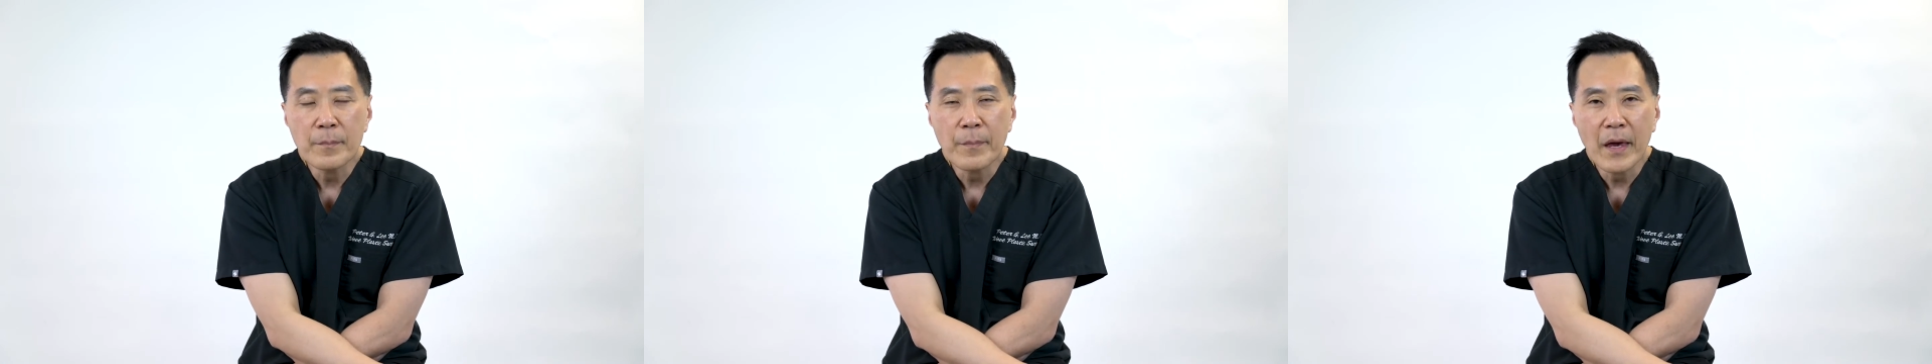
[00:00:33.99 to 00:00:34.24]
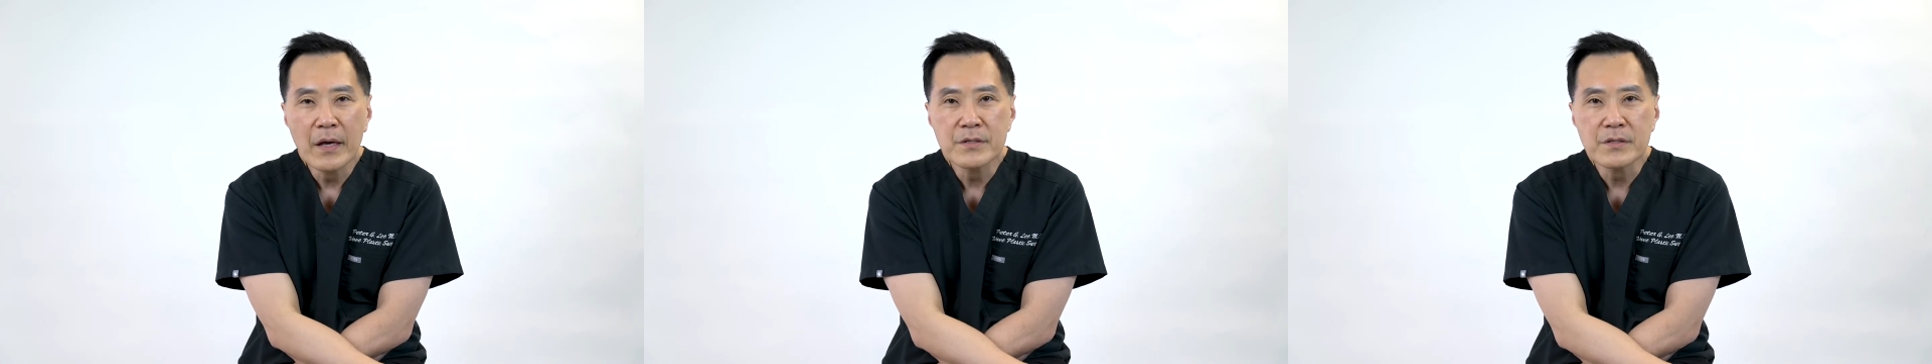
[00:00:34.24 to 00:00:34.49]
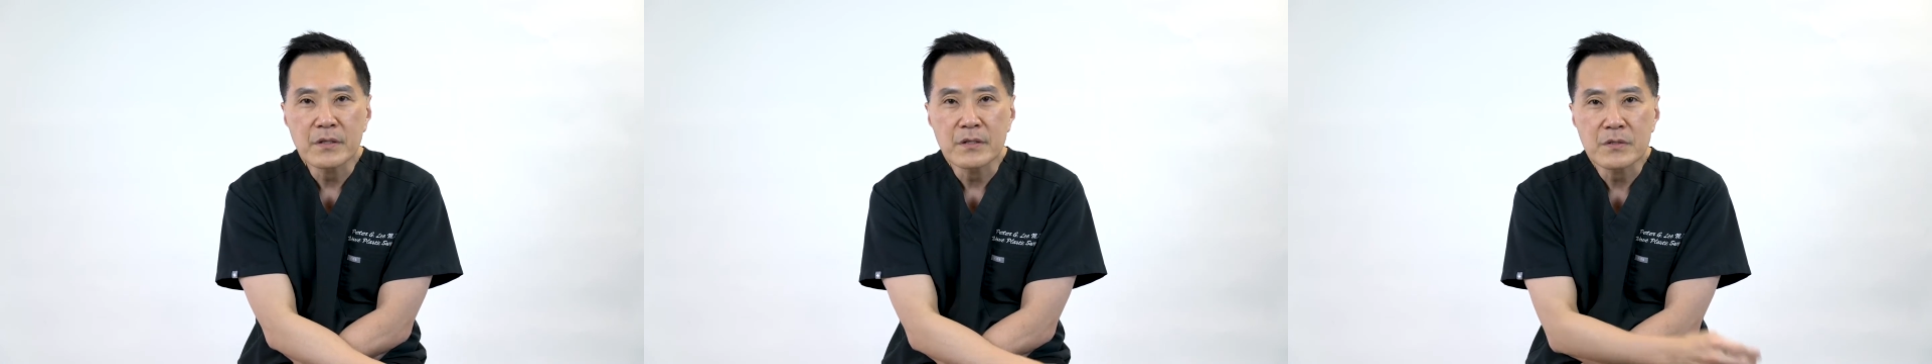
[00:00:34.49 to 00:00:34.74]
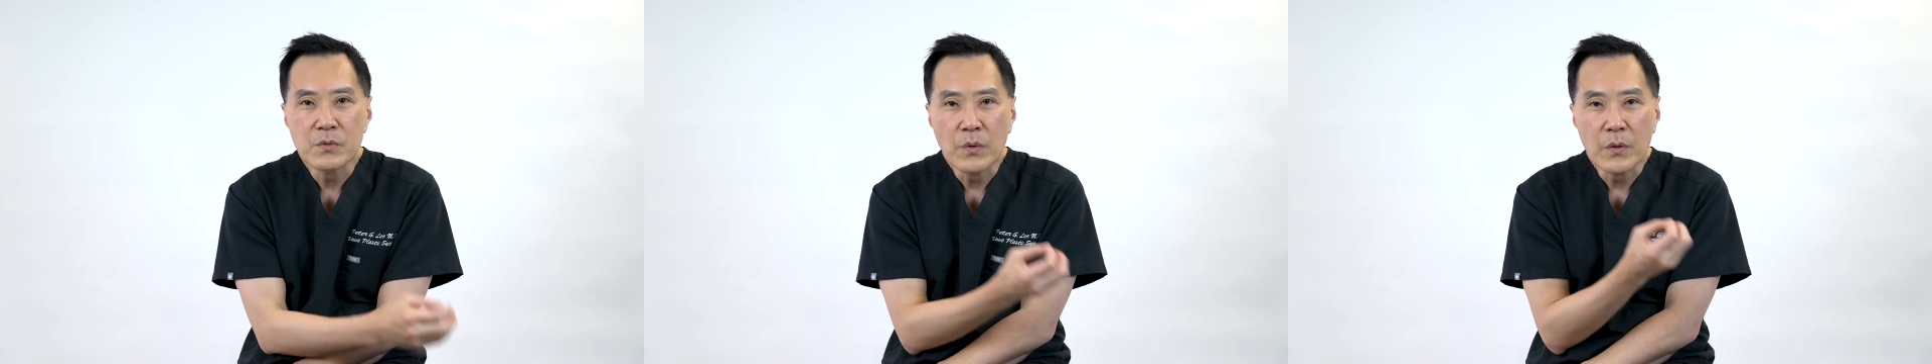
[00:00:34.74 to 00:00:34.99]

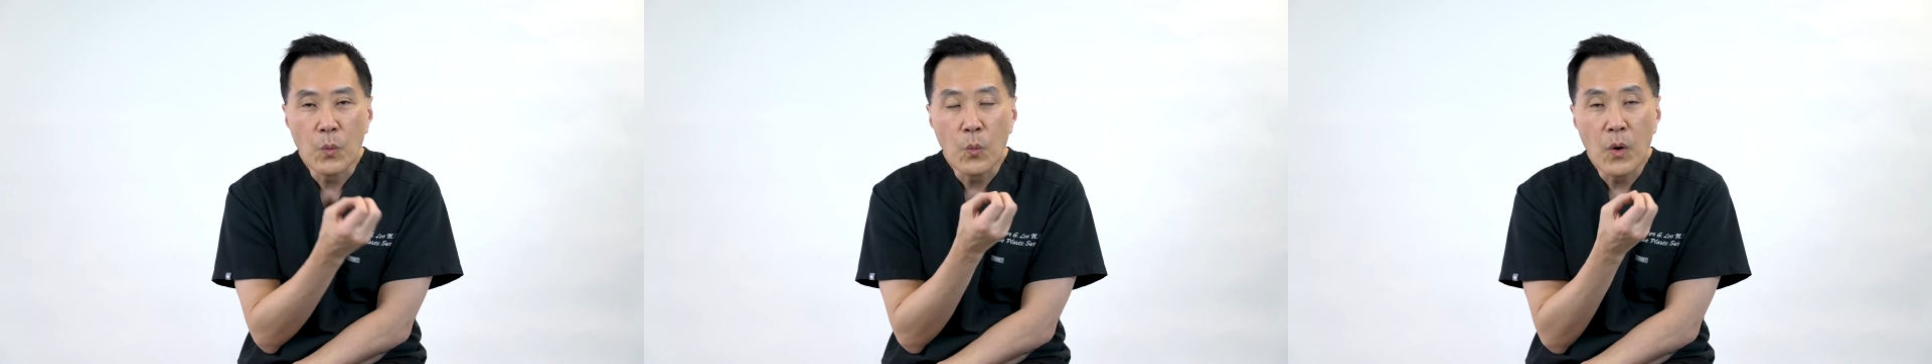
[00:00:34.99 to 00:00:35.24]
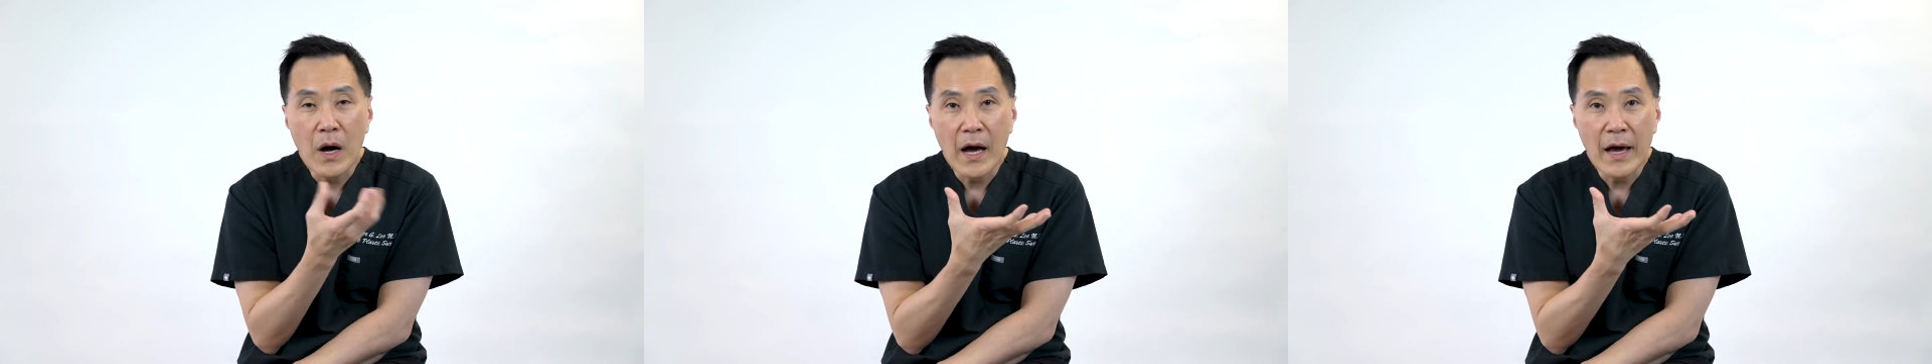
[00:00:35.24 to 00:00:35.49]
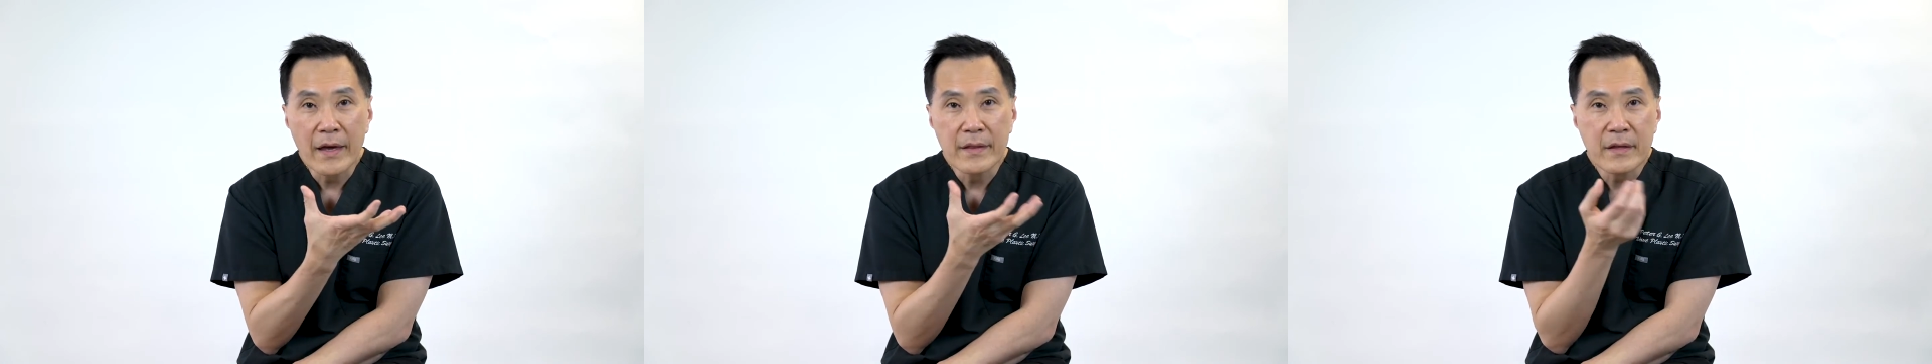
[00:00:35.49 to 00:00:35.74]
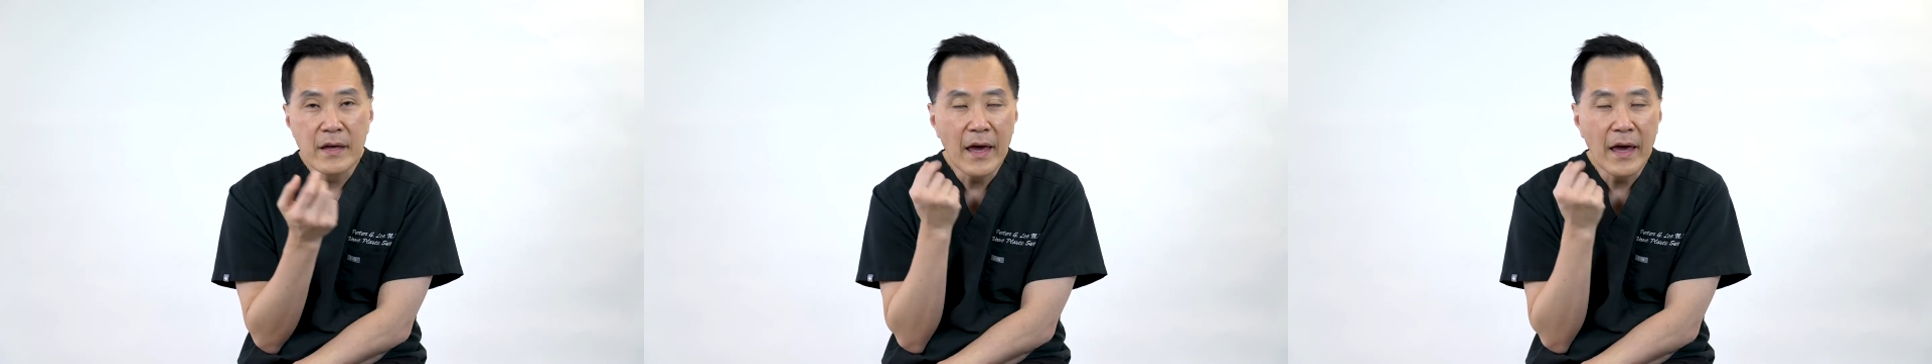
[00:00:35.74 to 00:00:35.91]
patients with wide